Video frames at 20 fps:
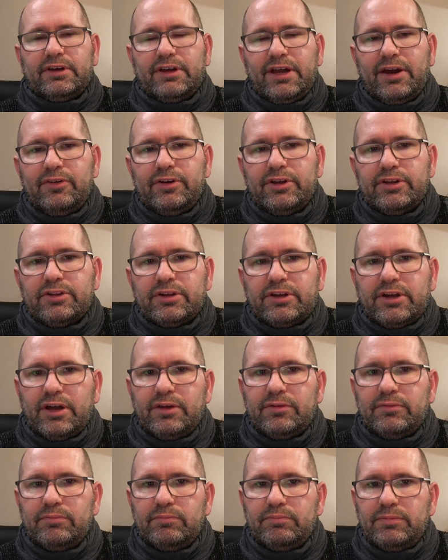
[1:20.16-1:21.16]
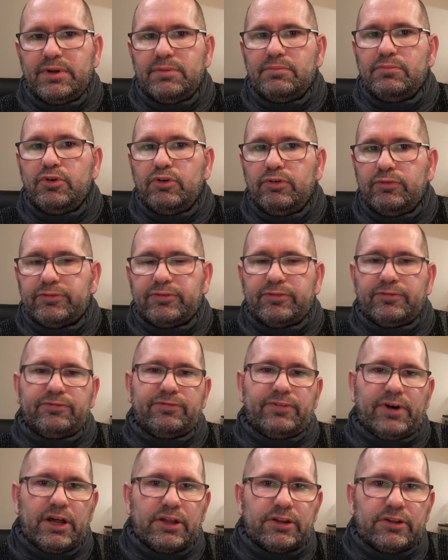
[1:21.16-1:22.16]
carriage can be moved
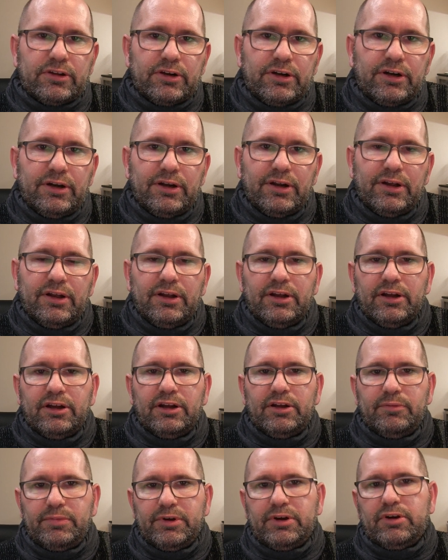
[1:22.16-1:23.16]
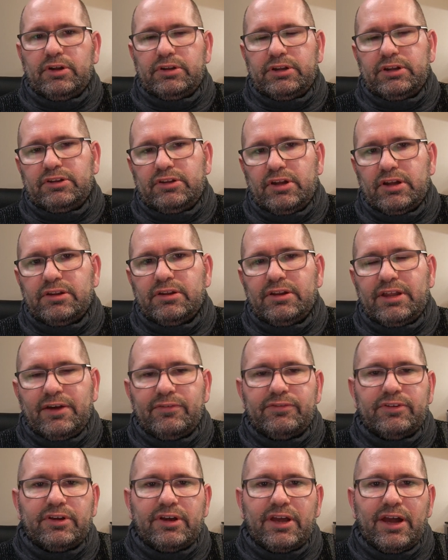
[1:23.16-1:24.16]
faster uh, because it doesn't
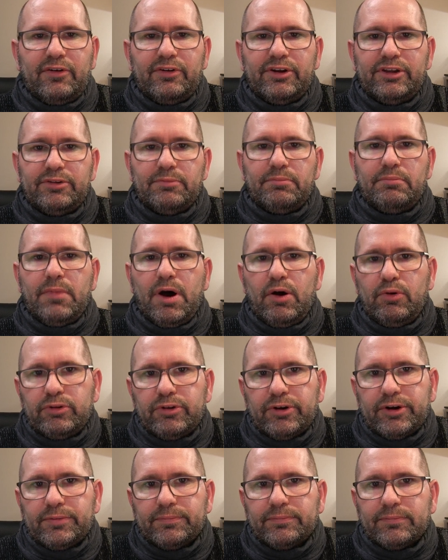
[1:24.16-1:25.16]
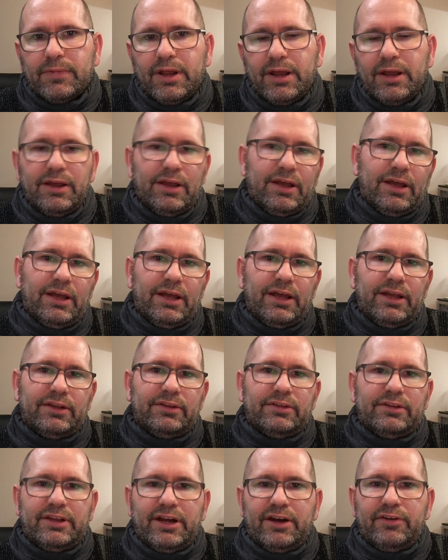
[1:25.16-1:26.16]
have to carry the motor
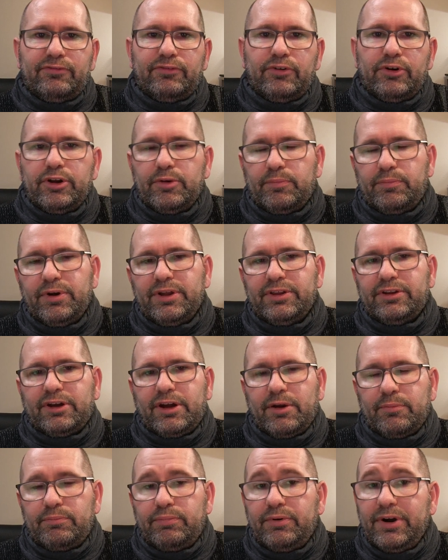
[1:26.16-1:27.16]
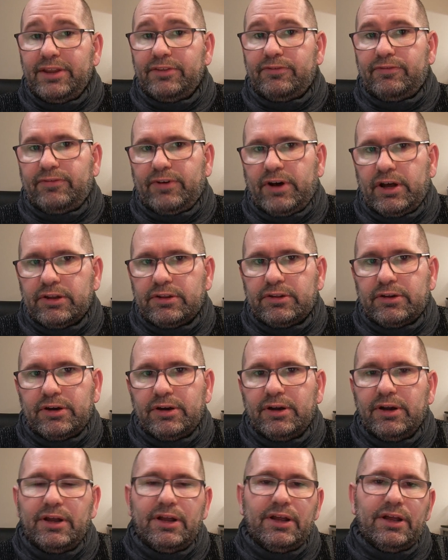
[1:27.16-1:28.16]
and therefore your printer can print faster.
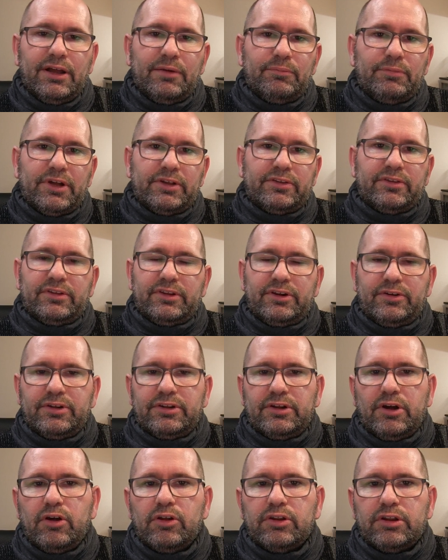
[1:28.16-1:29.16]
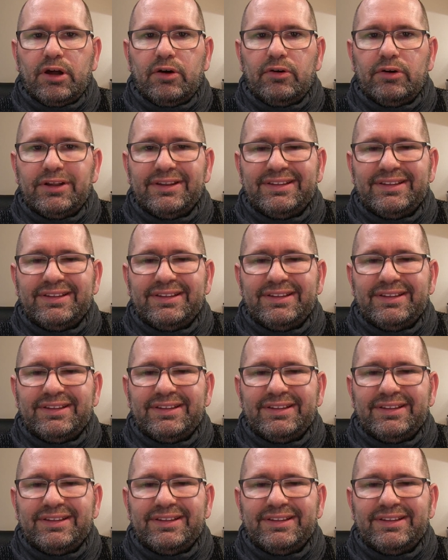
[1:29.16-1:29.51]
But there is also a